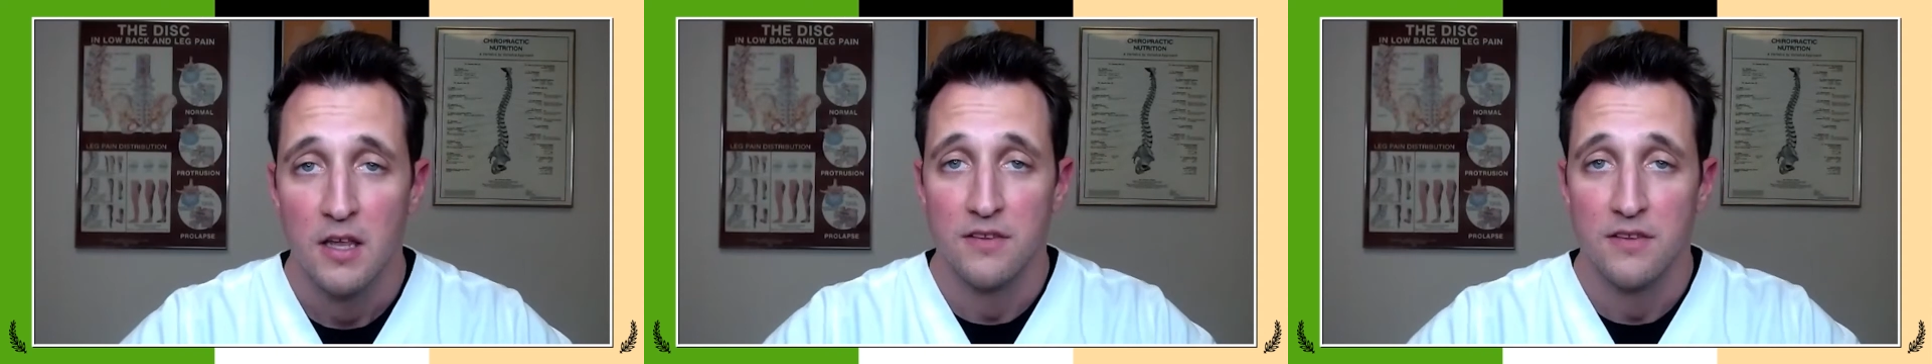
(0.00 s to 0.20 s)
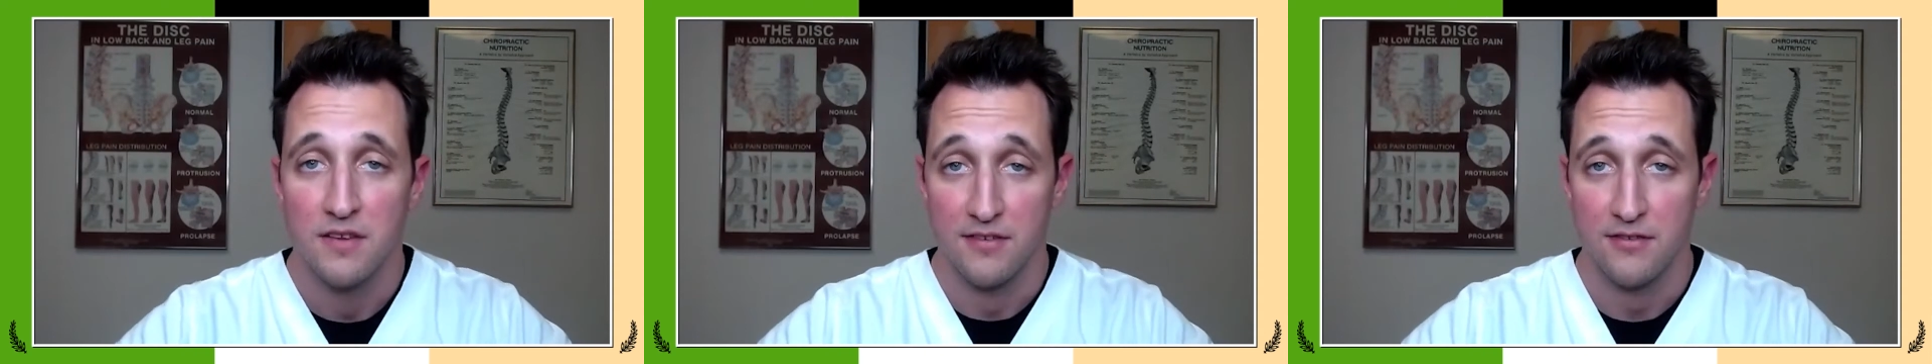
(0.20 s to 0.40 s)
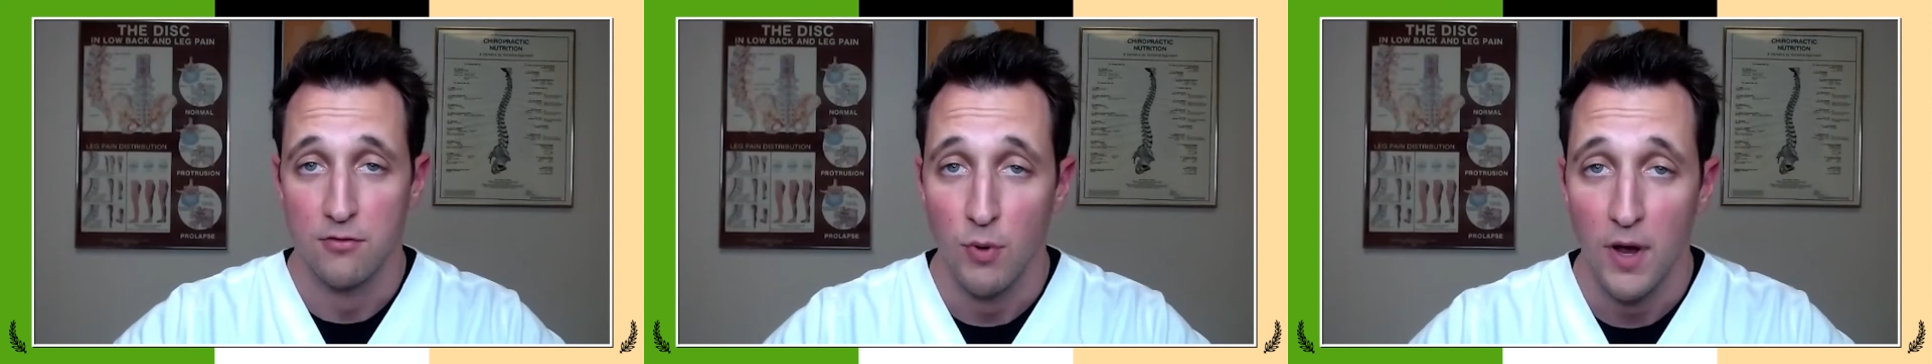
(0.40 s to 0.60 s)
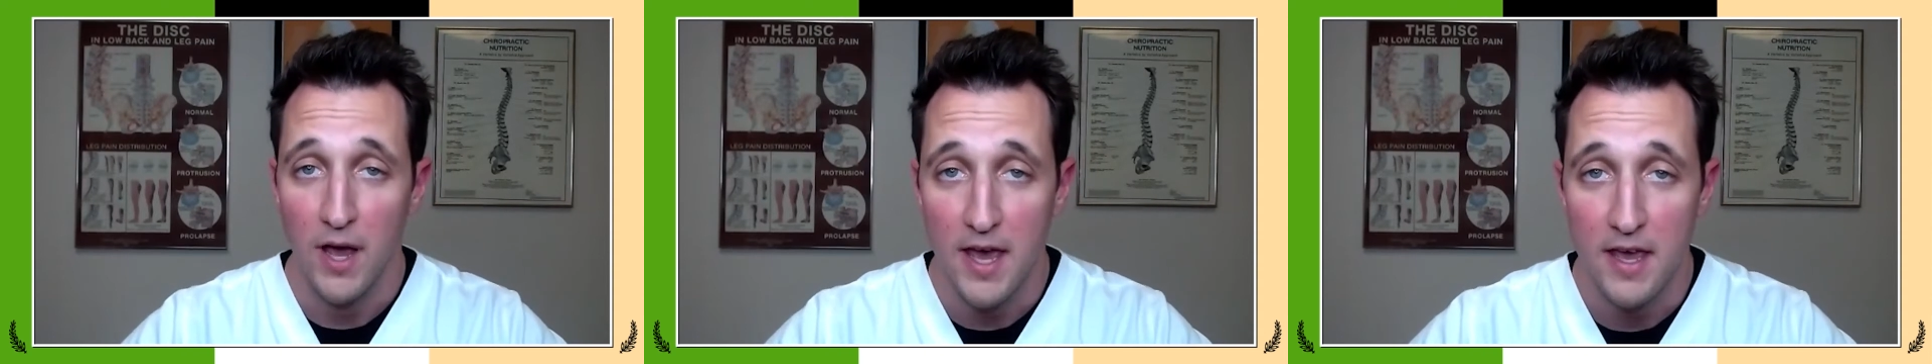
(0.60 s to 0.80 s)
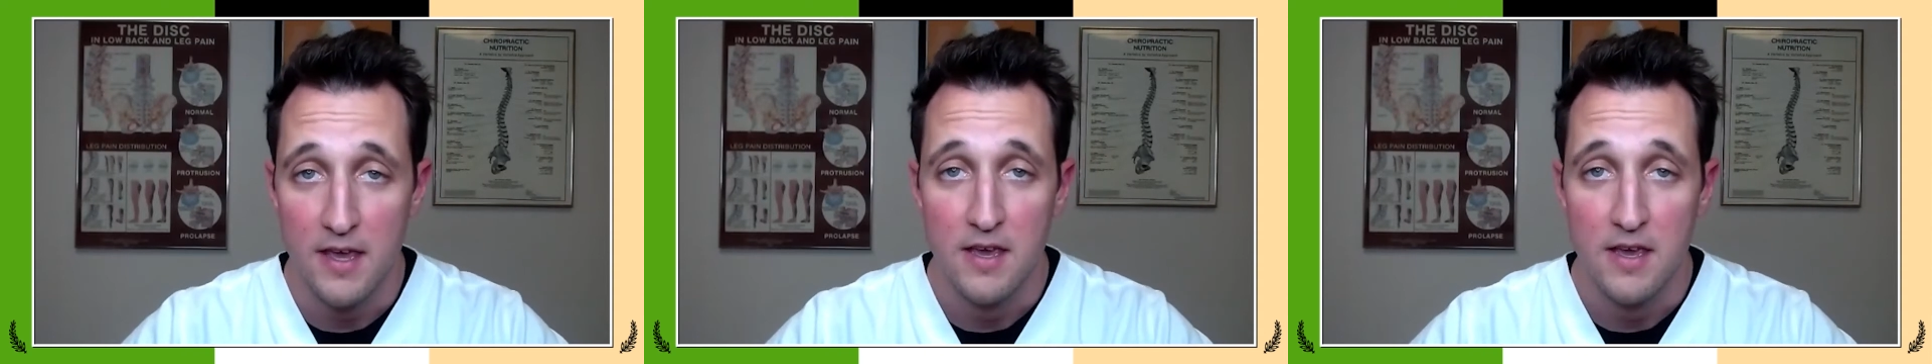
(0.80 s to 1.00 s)
to
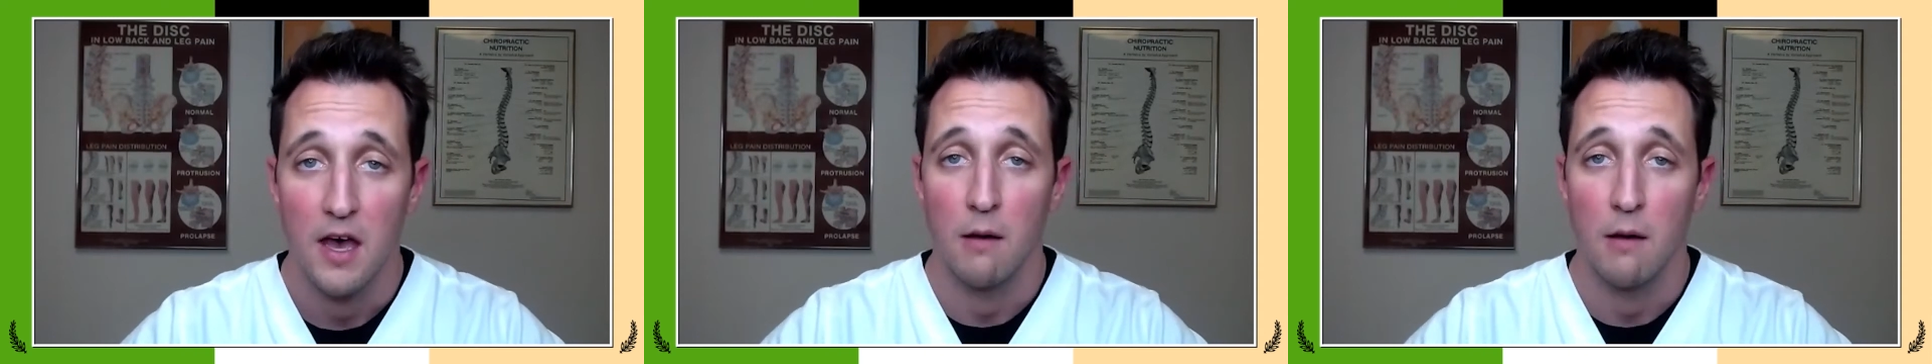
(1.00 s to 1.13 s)
sway.